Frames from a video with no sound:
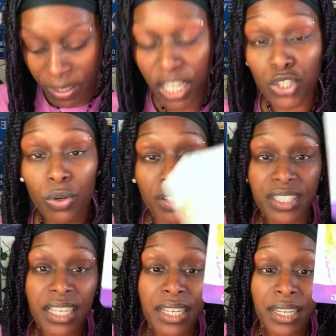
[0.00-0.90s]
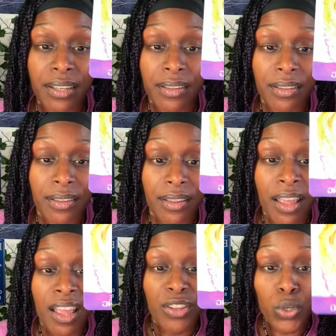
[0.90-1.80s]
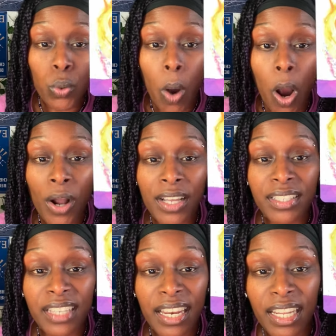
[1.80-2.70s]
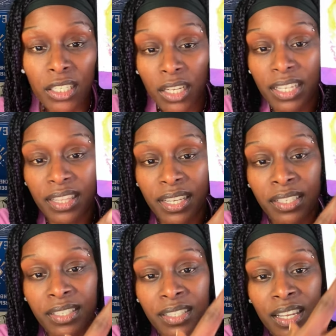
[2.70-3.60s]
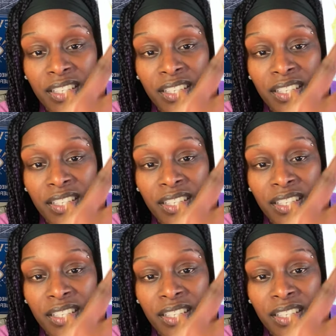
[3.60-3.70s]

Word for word: because you are ascending you are ascending look at this